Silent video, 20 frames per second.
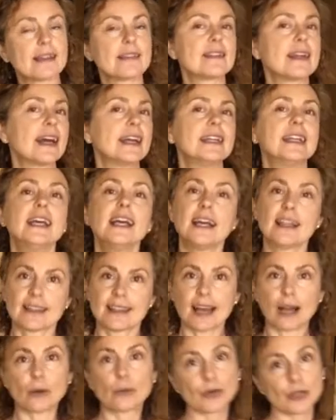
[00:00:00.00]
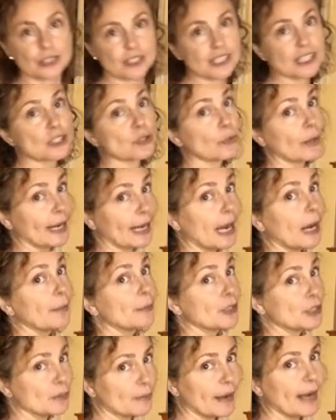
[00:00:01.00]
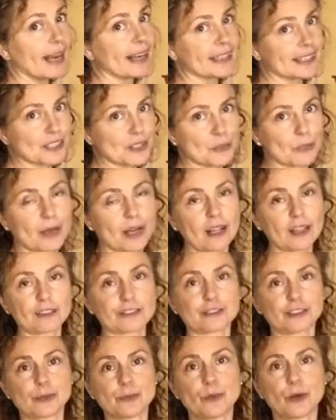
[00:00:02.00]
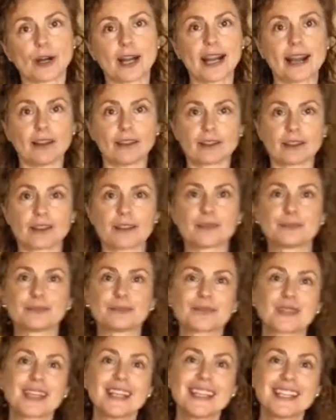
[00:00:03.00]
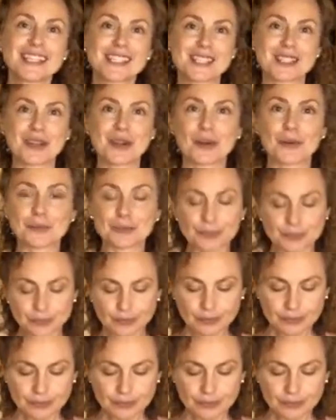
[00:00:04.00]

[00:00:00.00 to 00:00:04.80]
and then that works its way up your back as well for more health. So